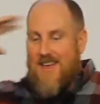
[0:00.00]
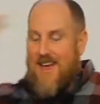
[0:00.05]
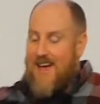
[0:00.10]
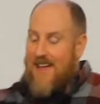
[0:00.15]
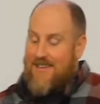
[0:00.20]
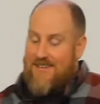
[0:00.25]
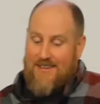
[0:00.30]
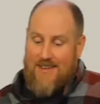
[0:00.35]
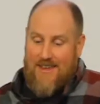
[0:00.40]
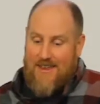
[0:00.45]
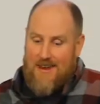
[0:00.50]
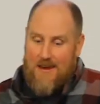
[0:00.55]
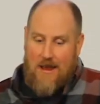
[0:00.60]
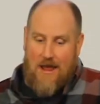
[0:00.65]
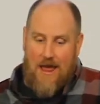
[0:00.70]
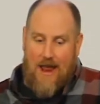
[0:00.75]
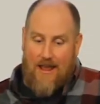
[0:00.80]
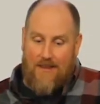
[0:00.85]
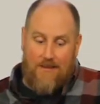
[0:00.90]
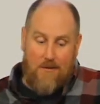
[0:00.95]
I said,
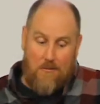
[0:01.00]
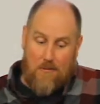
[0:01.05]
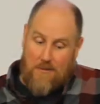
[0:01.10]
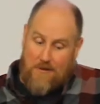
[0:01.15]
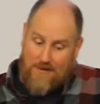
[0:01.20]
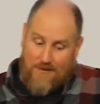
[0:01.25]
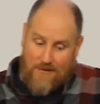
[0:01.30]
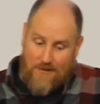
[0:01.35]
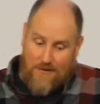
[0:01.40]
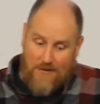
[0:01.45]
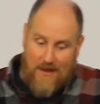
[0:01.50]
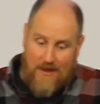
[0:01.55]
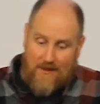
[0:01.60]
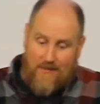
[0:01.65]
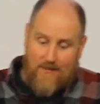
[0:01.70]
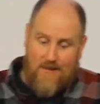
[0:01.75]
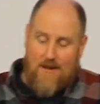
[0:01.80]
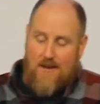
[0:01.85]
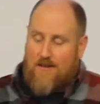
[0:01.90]
well, my sister likes her.